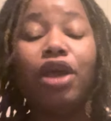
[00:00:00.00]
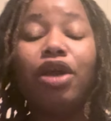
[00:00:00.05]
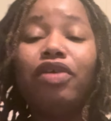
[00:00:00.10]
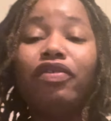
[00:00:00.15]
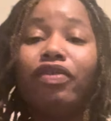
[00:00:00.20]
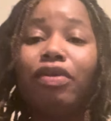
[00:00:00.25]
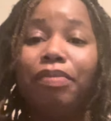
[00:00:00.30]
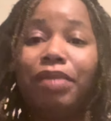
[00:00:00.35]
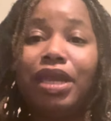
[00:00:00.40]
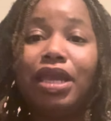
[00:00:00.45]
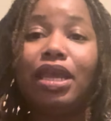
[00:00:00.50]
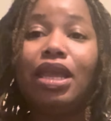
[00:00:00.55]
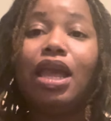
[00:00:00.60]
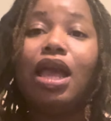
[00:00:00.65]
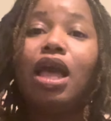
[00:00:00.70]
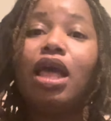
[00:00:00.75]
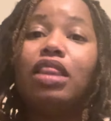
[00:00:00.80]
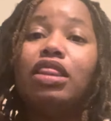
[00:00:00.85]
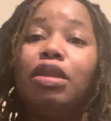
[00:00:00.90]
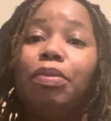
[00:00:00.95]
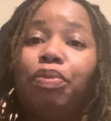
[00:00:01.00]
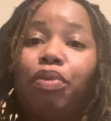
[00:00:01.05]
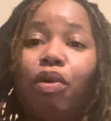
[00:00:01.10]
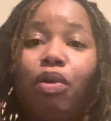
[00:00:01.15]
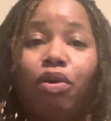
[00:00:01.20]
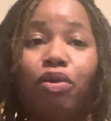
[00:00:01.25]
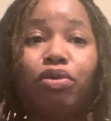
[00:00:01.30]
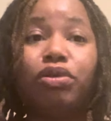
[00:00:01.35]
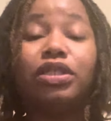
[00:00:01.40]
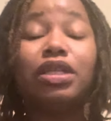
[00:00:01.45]
For me, the
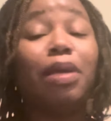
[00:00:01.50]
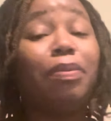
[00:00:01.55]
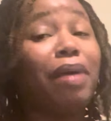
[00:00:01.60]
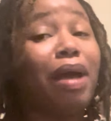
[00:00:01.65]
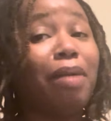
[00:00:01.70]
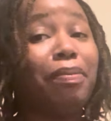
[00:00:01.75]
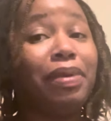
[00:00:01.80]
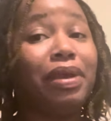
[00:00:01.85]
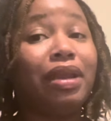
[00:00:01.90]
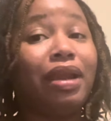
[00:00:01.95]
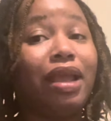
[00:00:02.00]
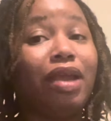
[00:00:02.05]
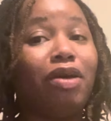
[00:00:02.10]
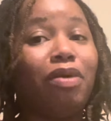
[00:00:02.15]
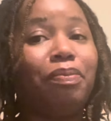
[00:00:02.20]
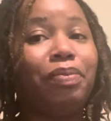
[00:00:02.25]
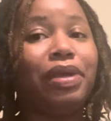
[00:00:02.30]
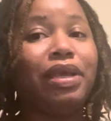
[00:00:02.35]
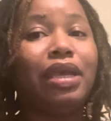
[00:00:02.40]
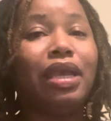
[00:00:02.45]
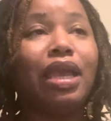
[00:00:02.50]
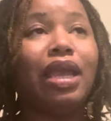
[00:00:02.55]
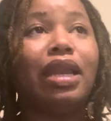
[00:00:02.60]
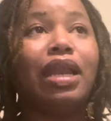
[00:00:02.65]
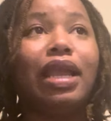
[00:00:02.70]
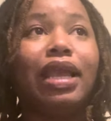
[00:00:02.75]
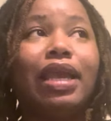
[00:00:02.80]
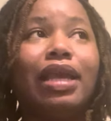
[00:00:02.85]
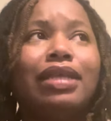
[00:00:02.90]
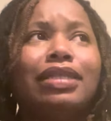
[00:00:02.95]
pros about being an LPN
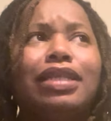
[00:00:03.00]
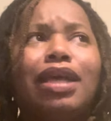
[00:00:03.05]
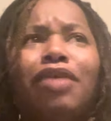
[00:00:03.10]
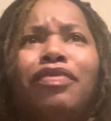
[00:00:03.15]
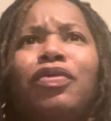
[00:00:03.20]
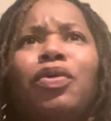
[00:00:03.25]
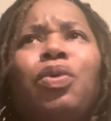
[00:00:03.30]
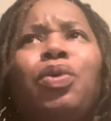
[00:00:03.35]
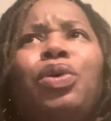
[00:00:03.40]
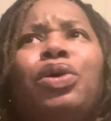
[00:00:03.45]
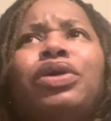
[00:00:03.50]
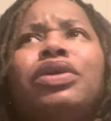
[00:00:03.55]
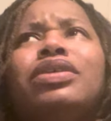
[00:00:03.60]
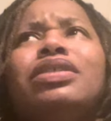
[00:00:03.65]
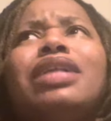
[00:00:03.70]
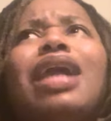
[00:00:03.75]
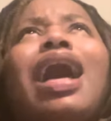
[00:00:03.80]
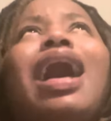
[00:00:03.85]
is, of course,